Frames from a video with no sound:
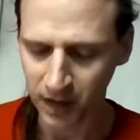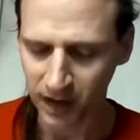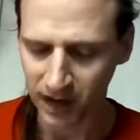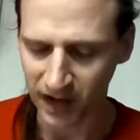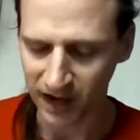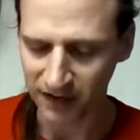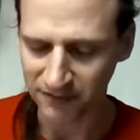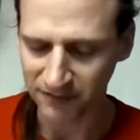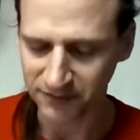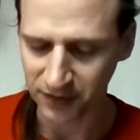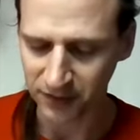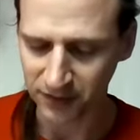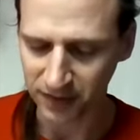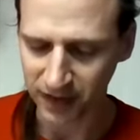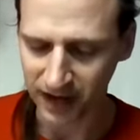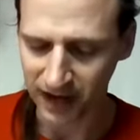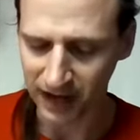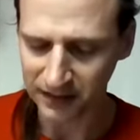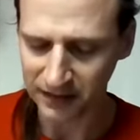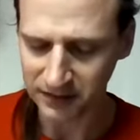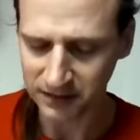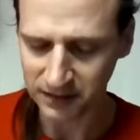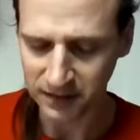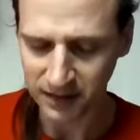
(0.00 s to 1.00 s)
After
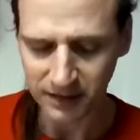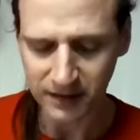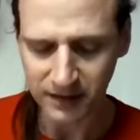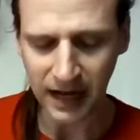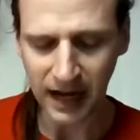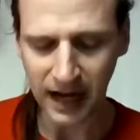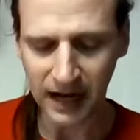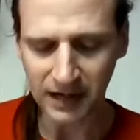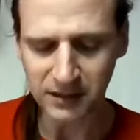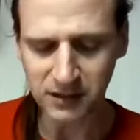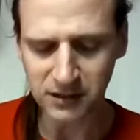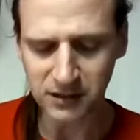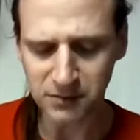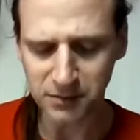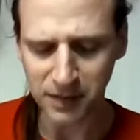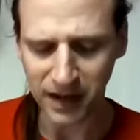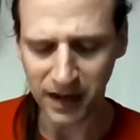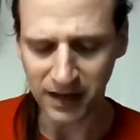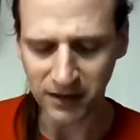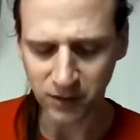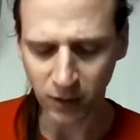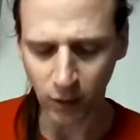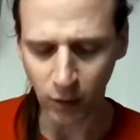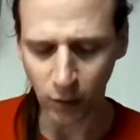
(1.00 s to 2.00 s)
that, they had to
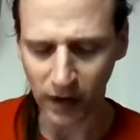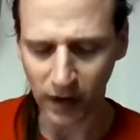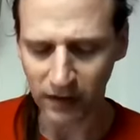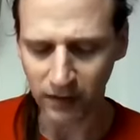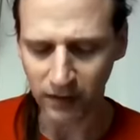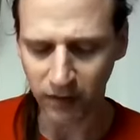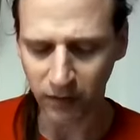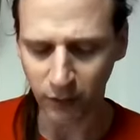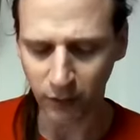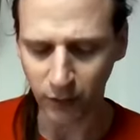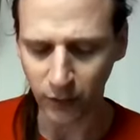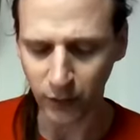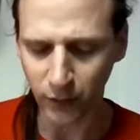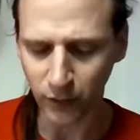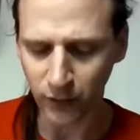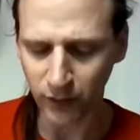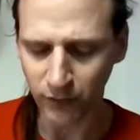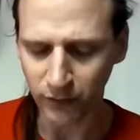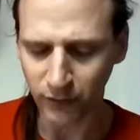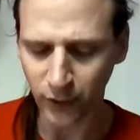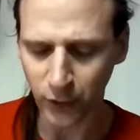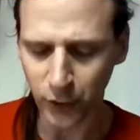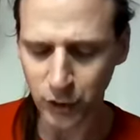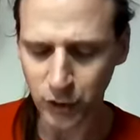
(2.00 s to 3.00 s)
make their way through the
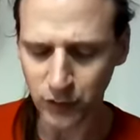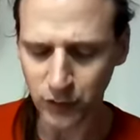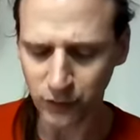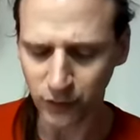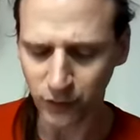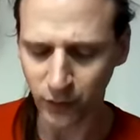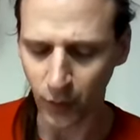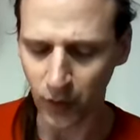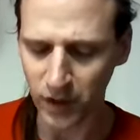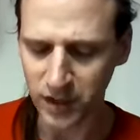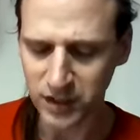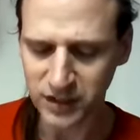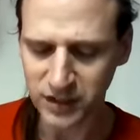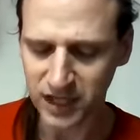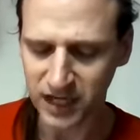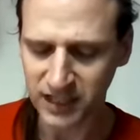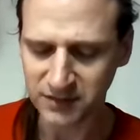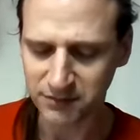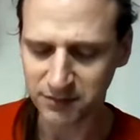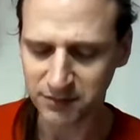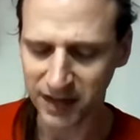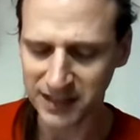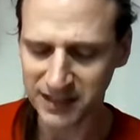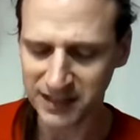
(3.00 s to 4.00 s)
virgin forest
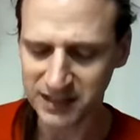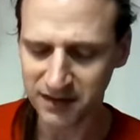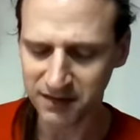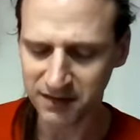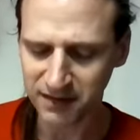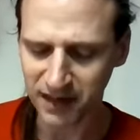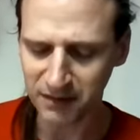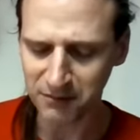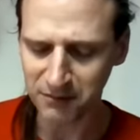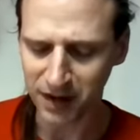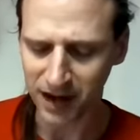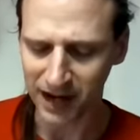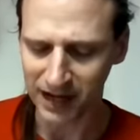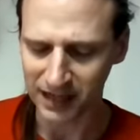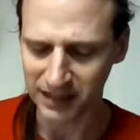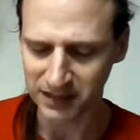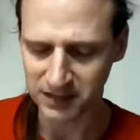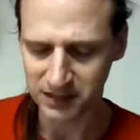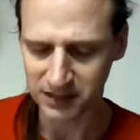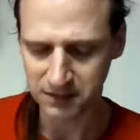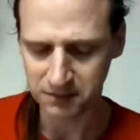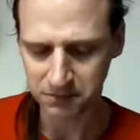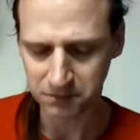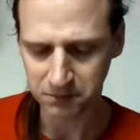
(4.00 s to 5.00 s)
as best they might.
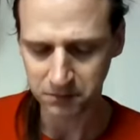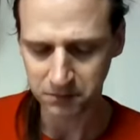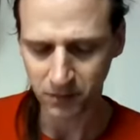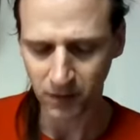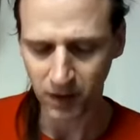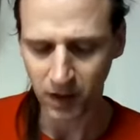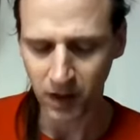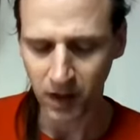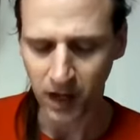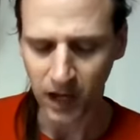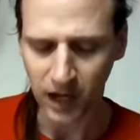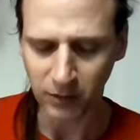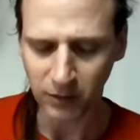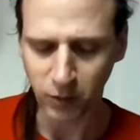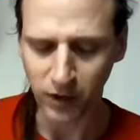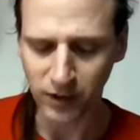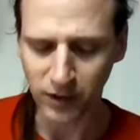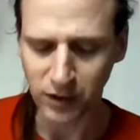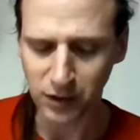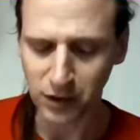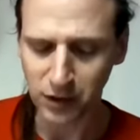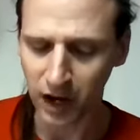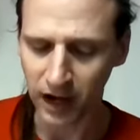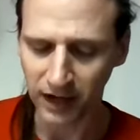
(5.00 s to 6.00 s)
It
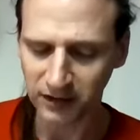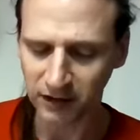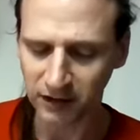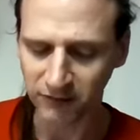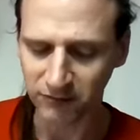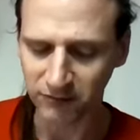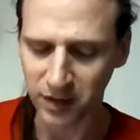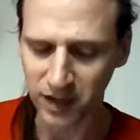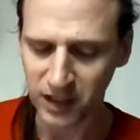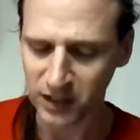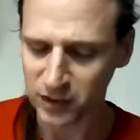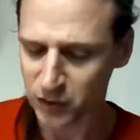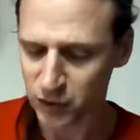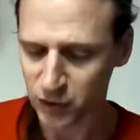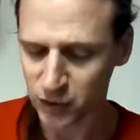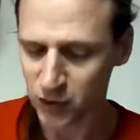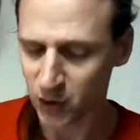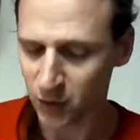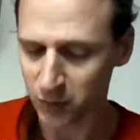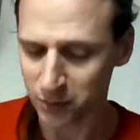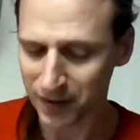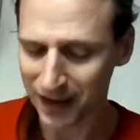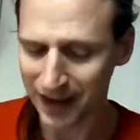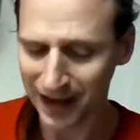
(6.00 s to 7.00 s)
would not have been
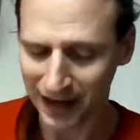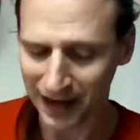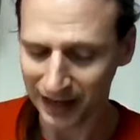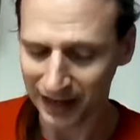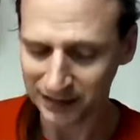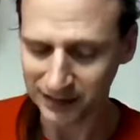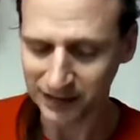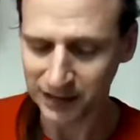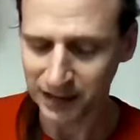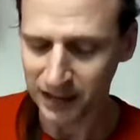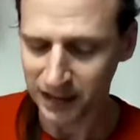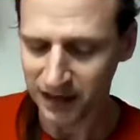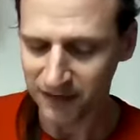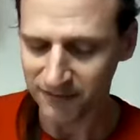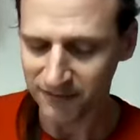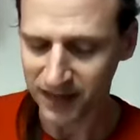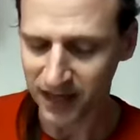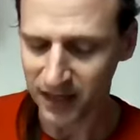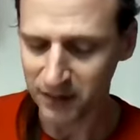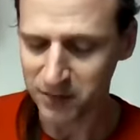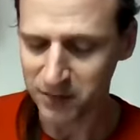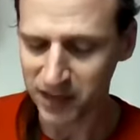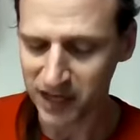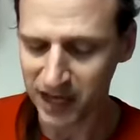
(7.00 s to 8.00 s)
so bad if they
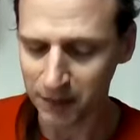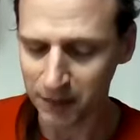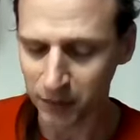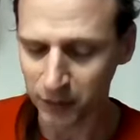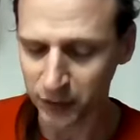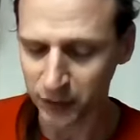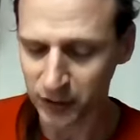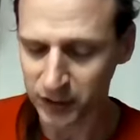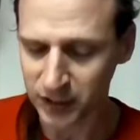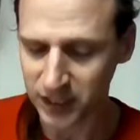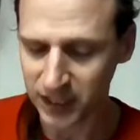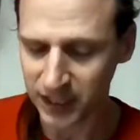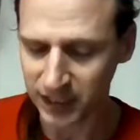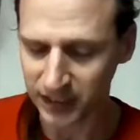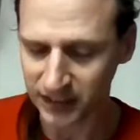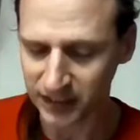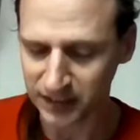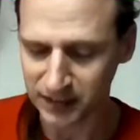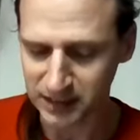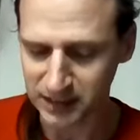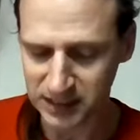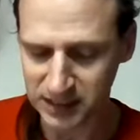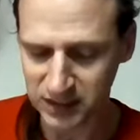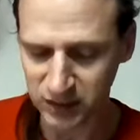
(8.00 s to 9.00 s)
had been able to kick
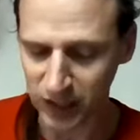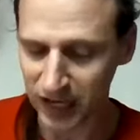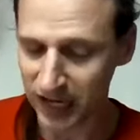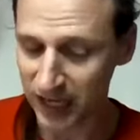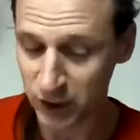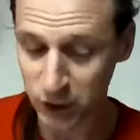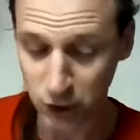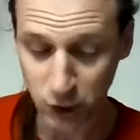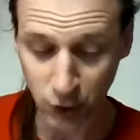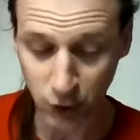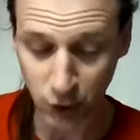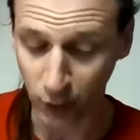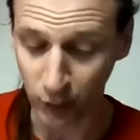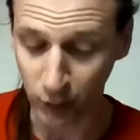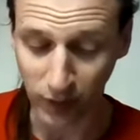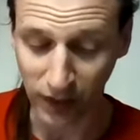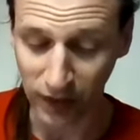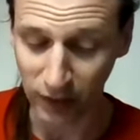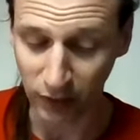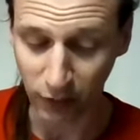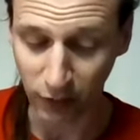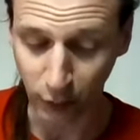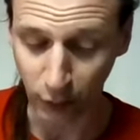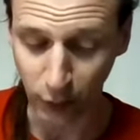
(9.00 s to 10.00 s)
and slash their
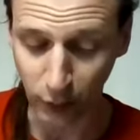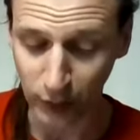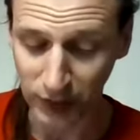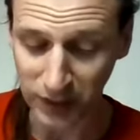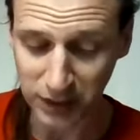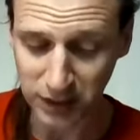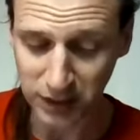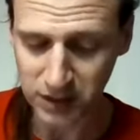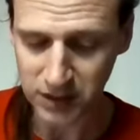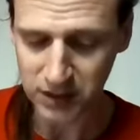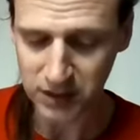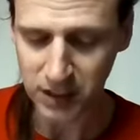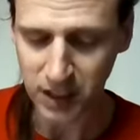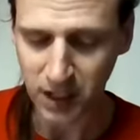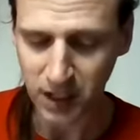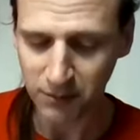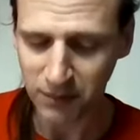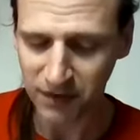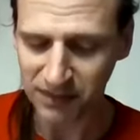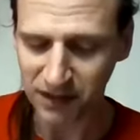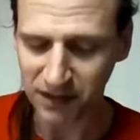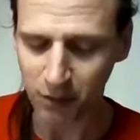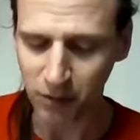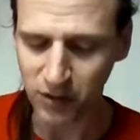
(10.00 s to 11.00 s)
way through it,
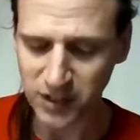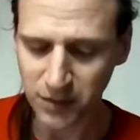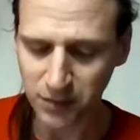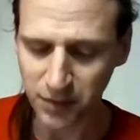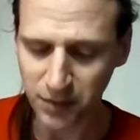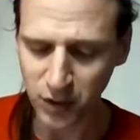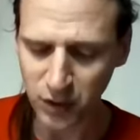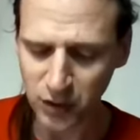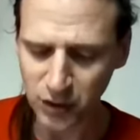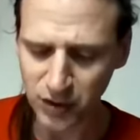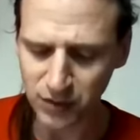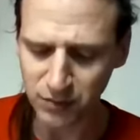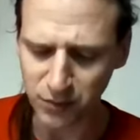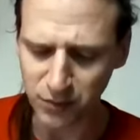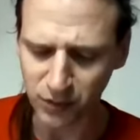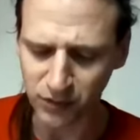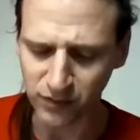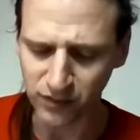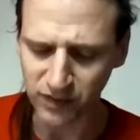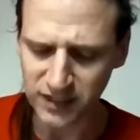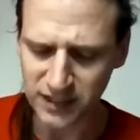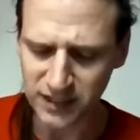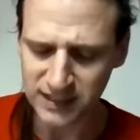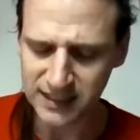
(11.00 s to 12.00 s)
but they were supposed to
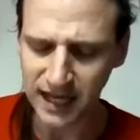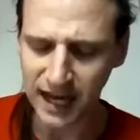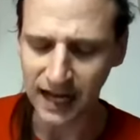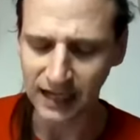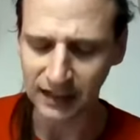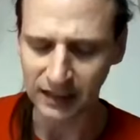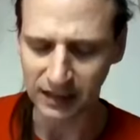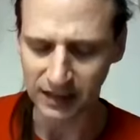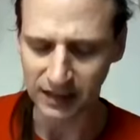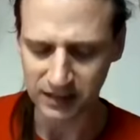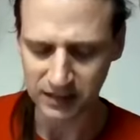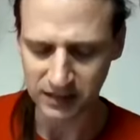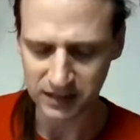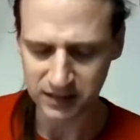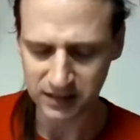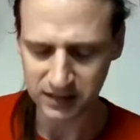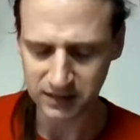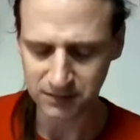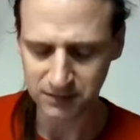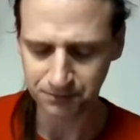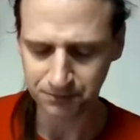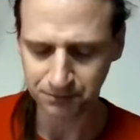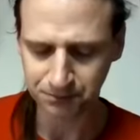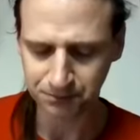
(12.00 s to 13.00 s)
move in silence.